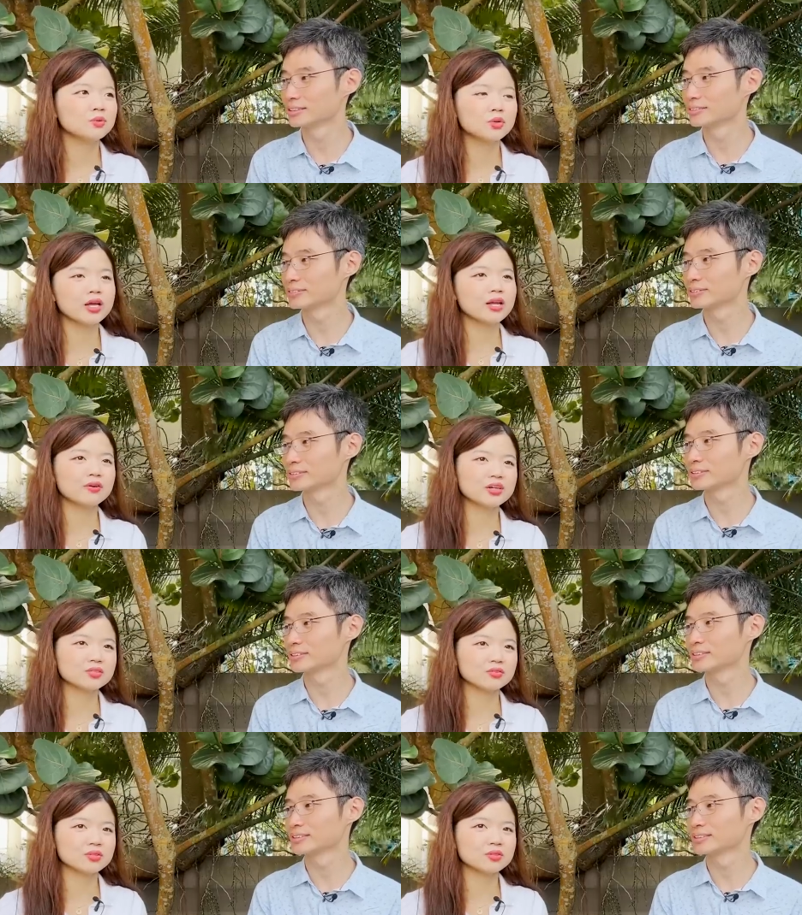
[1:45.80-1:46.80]
Speaker 1: looking at the
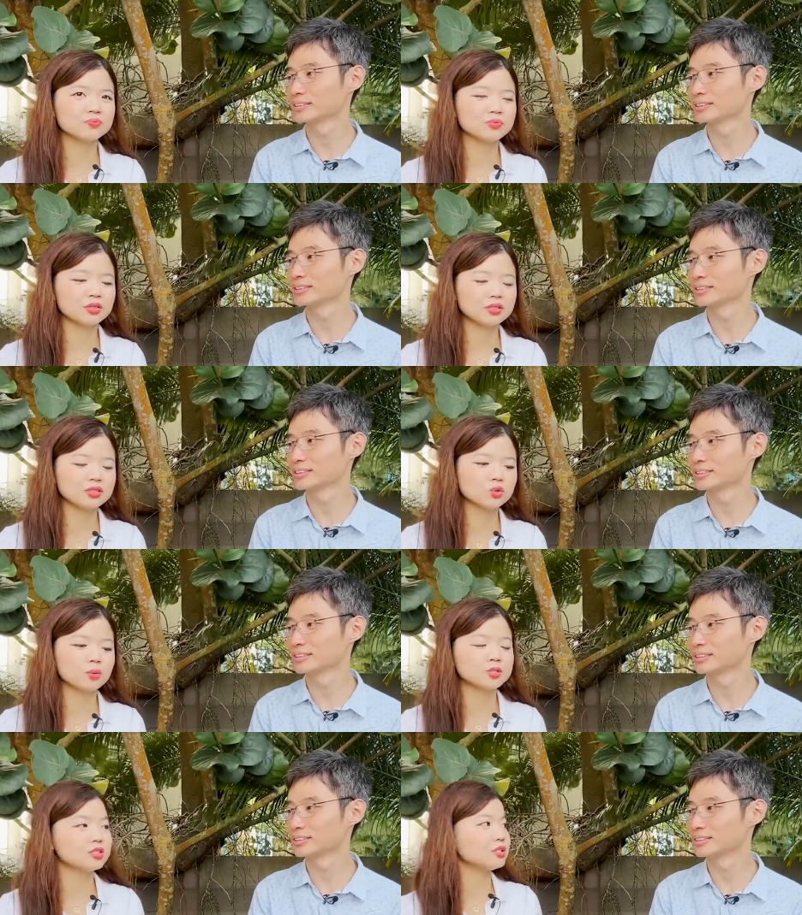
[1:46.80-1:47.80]
rest of the, the, these two
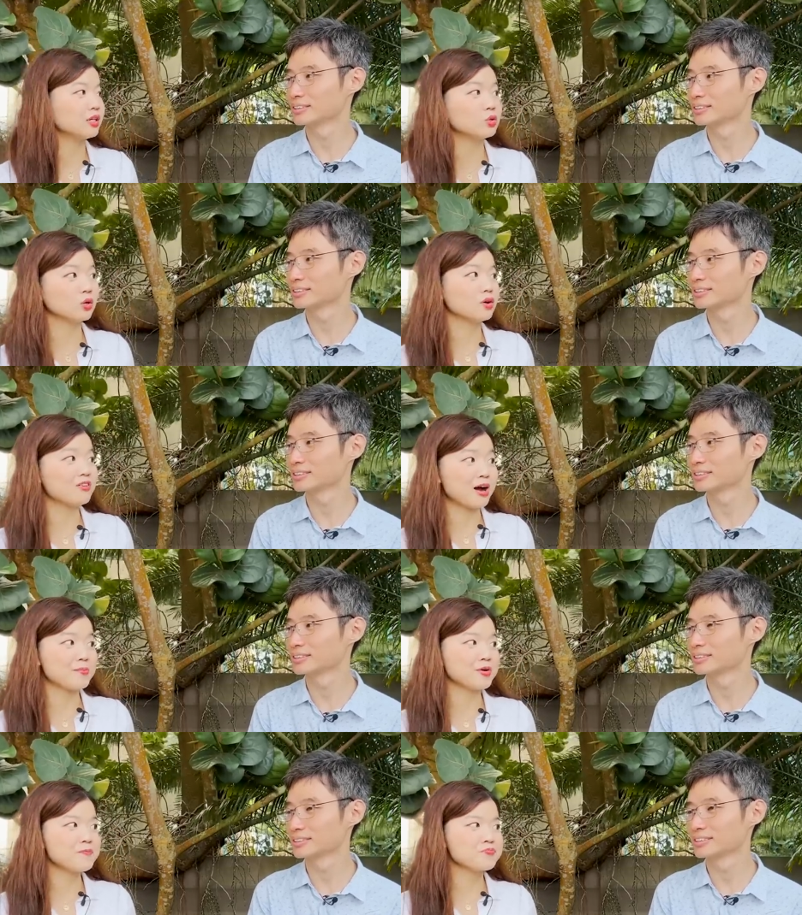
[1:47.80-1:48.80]
options, they are no longer
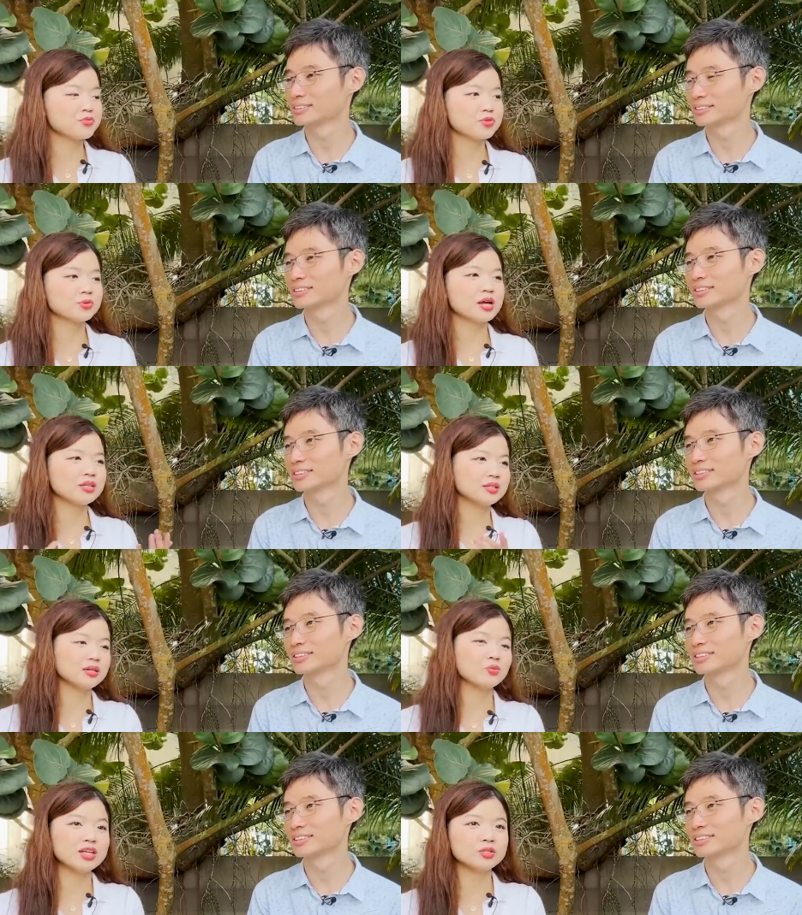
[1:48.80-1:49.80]
viable. So I
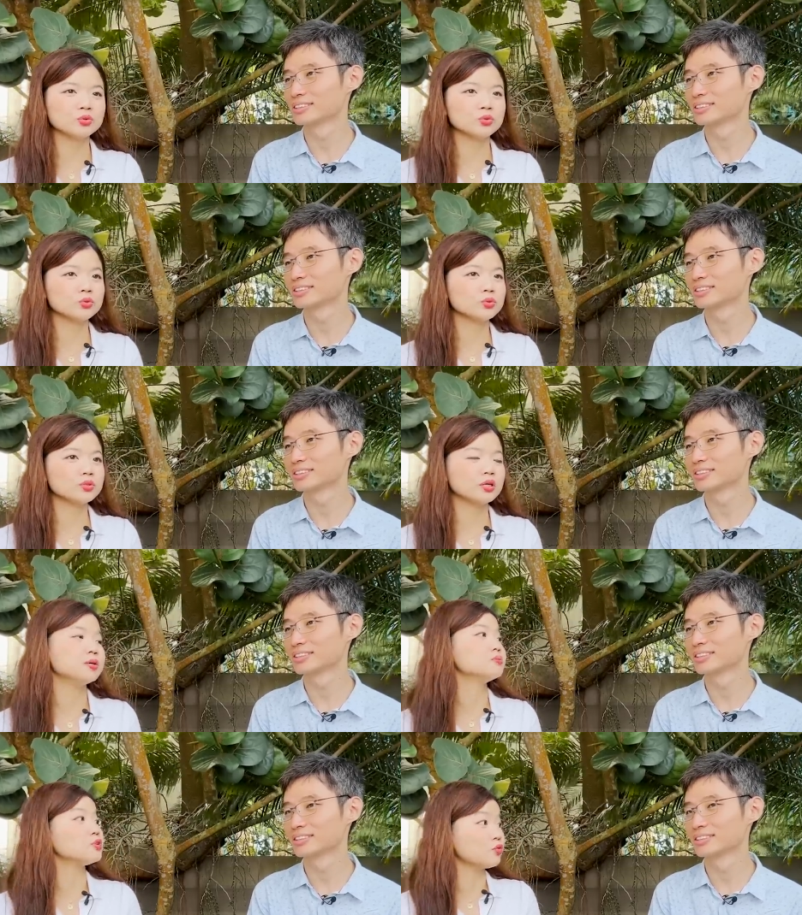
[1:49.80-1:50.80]
went to do
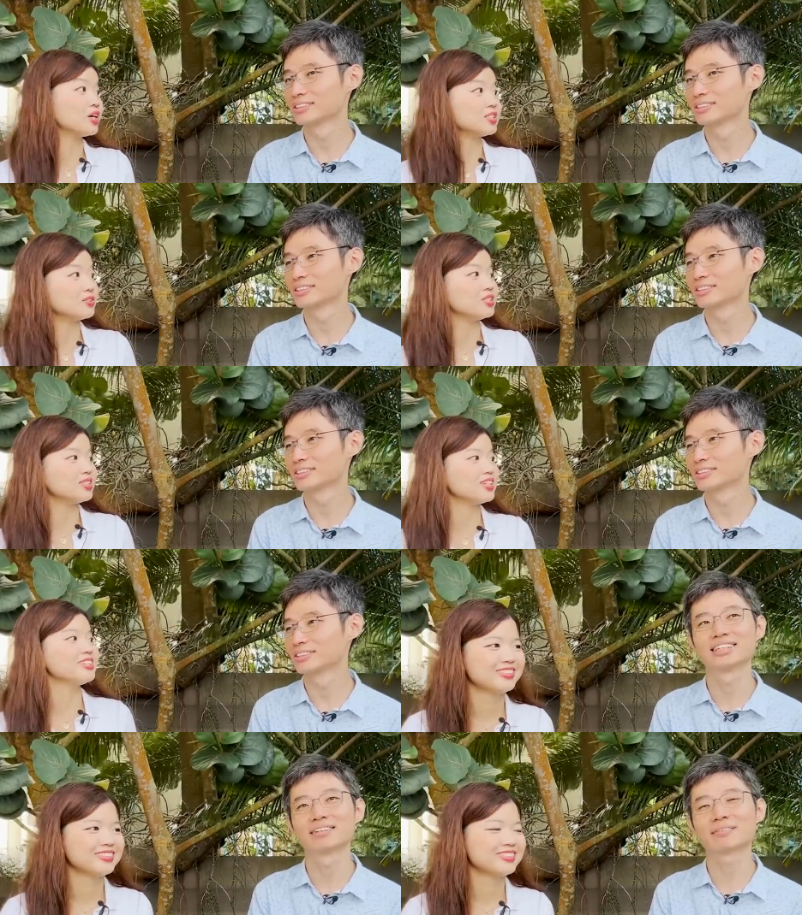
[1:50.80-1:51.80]
um, software sales instead.
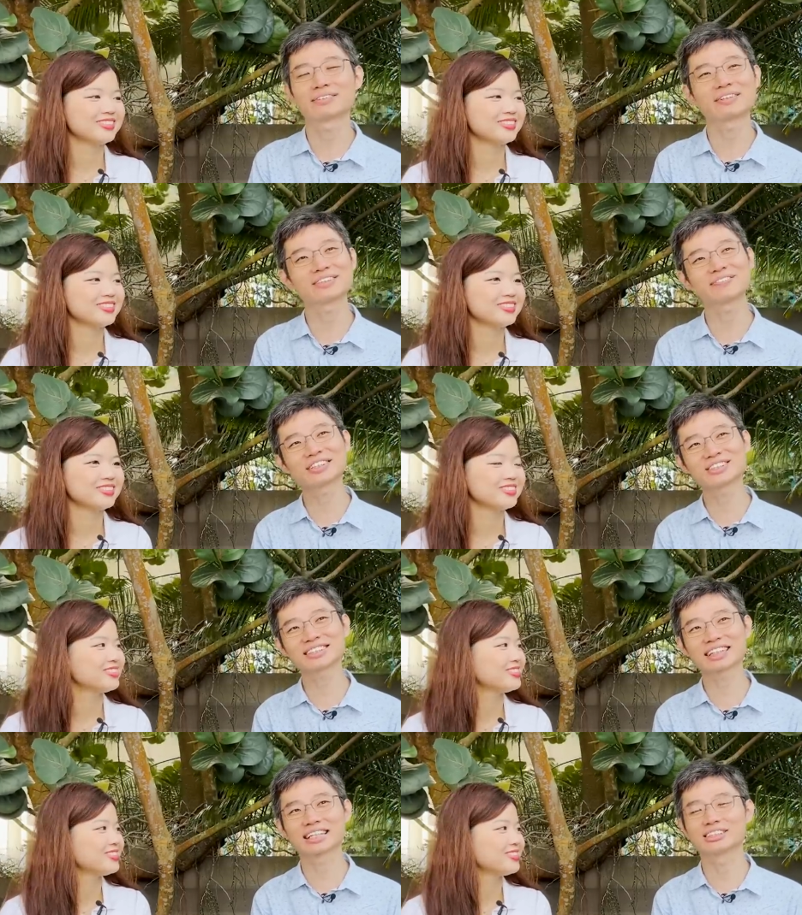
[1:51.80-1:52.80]
Speaker 2: But when you
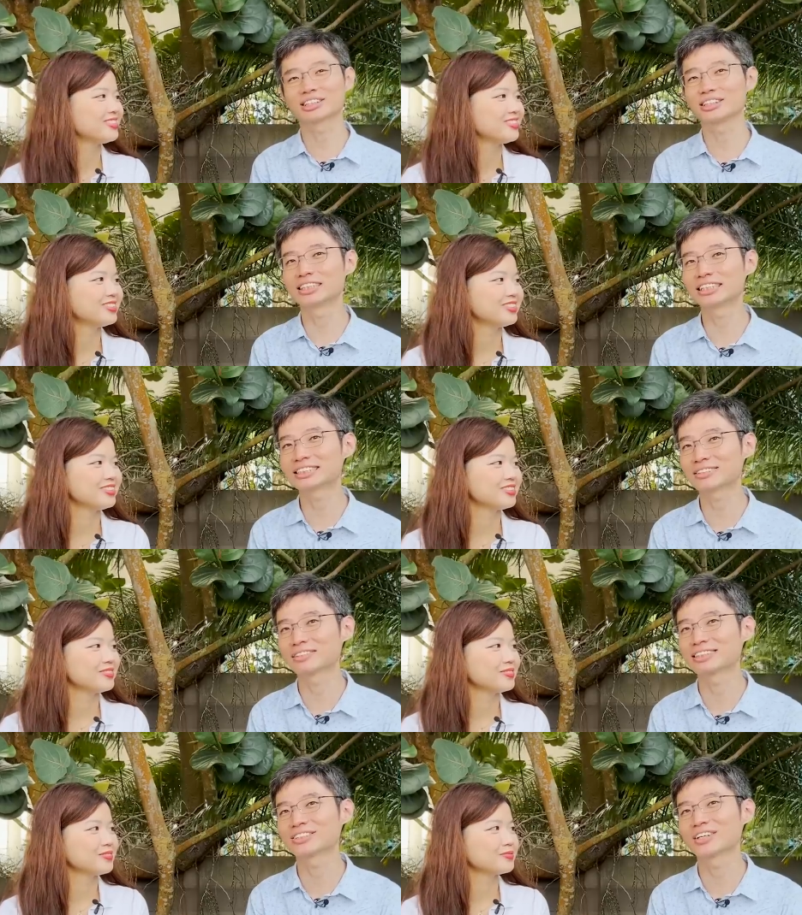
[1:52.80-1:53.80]
mentioned like
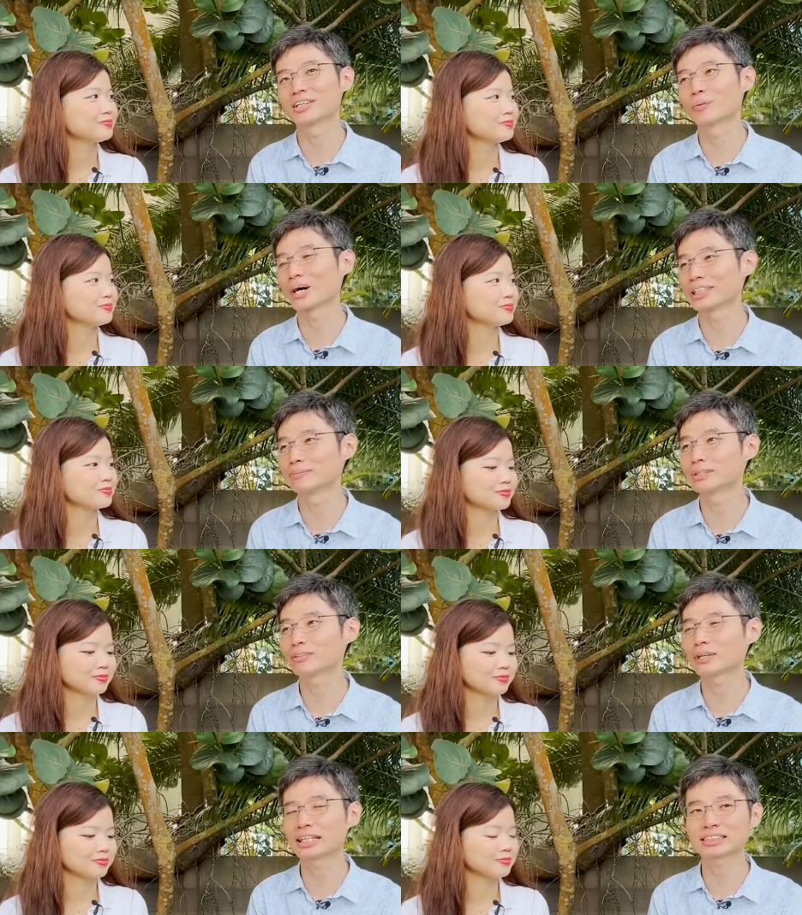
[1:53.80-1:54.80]
journalism is not a
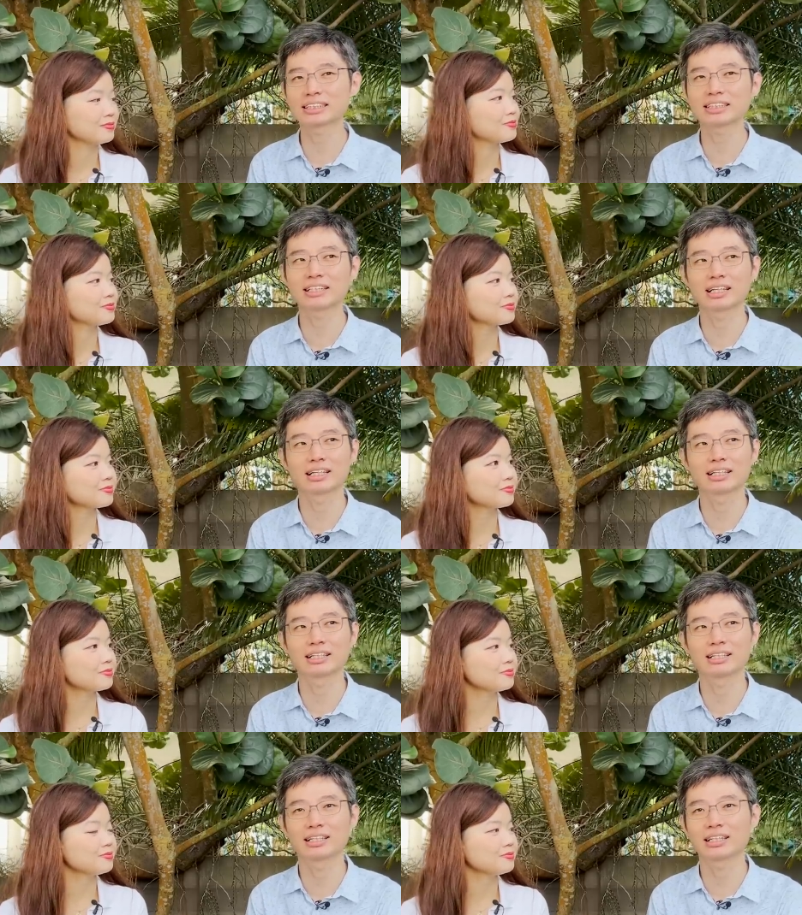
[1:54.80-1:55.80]
viable, when I see
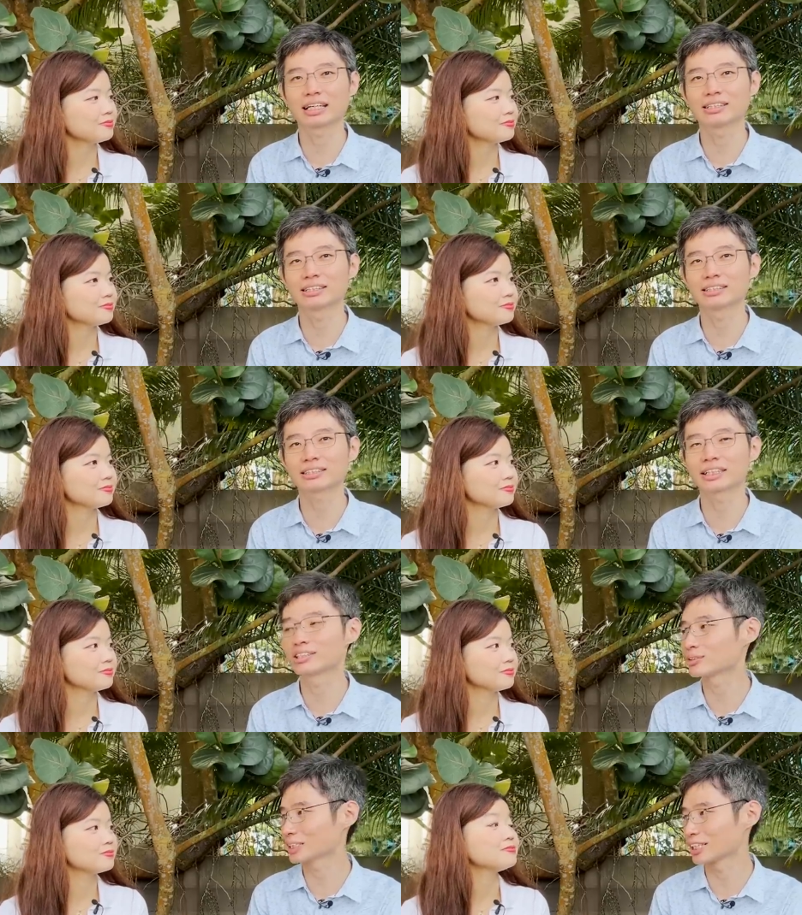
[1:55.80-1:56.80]
uh, like
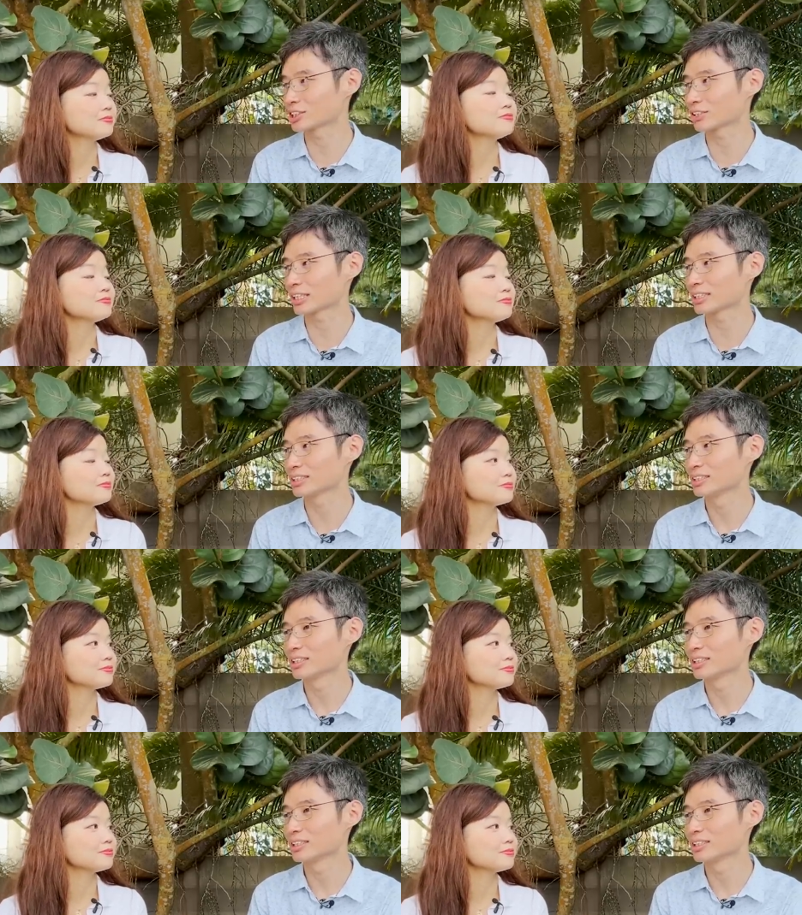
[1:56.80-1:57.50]
Channel News Asia, right? Mm.